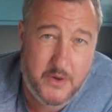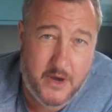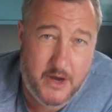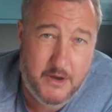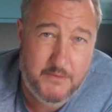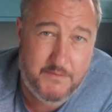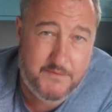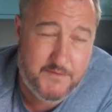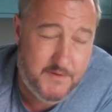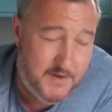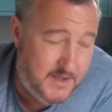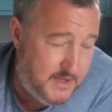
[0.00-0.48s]

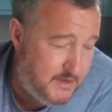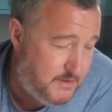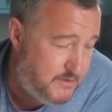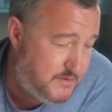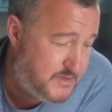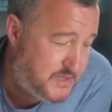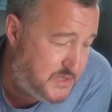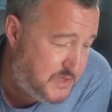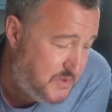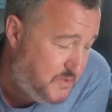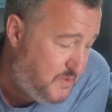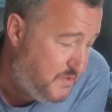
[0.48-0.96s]
Hopefully you
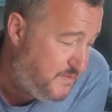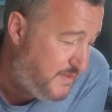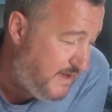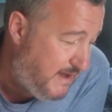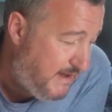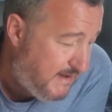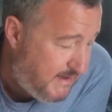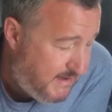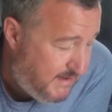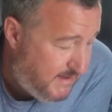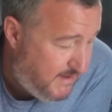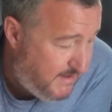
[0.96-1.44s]
saw
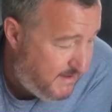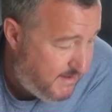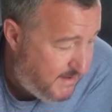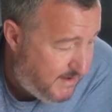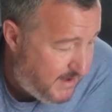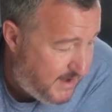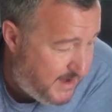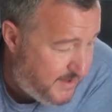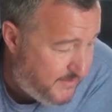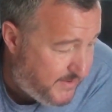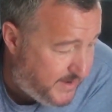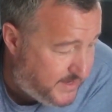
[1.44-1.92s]
that.
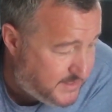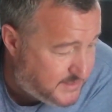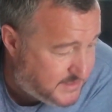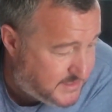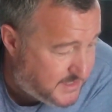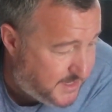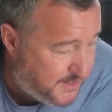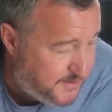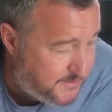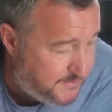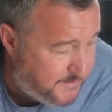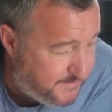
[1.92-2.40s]
Anyway,
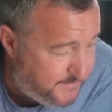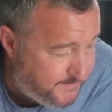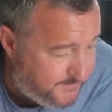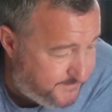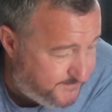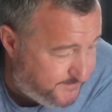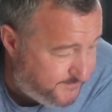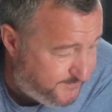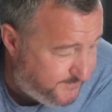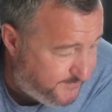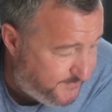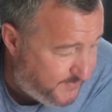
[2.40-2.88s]
so
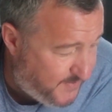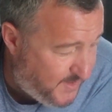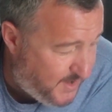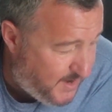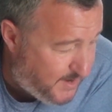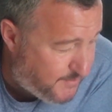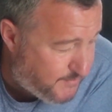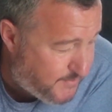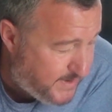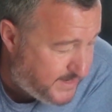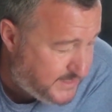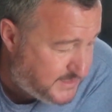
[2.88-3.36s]

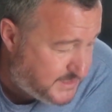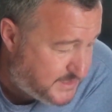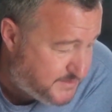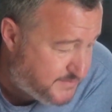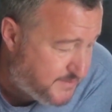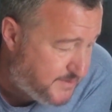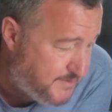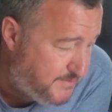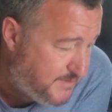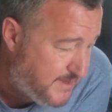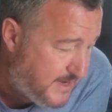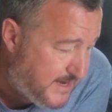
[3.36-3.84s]
I raced
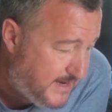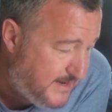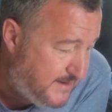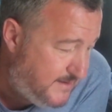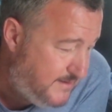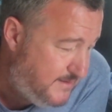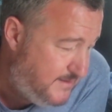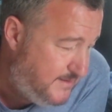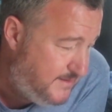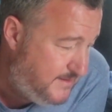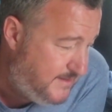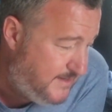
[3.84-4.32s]
through
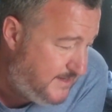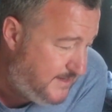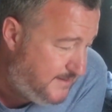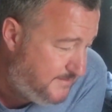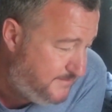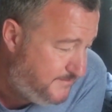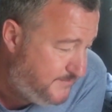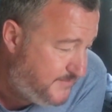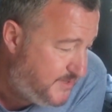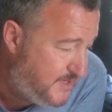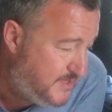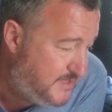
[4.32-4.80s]
that
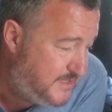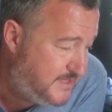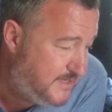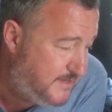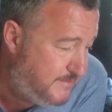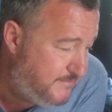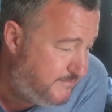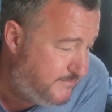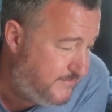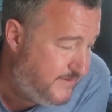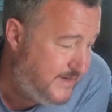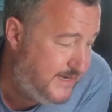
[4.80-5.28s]
because I
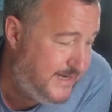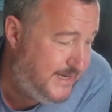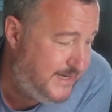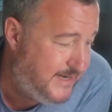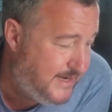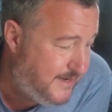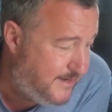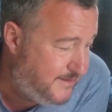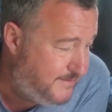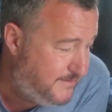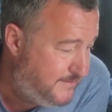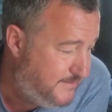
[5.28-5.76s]
don't really
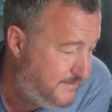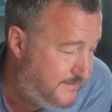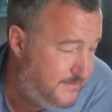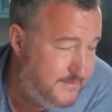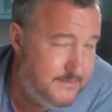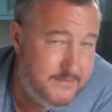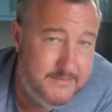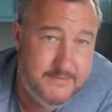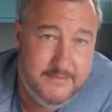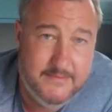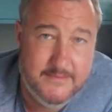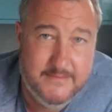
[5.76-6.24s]
know
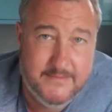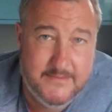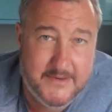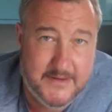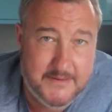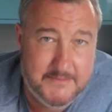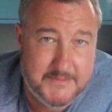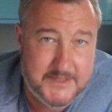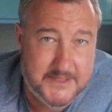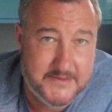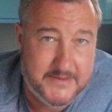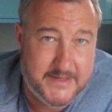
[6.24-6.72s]

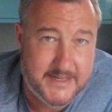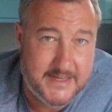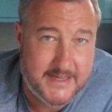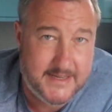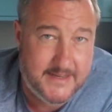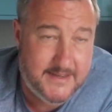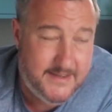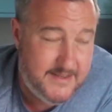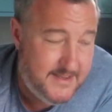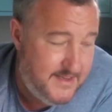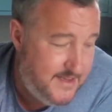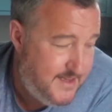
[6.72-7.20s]
what I'm doing
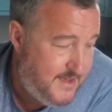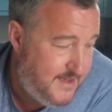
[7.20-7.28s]
here.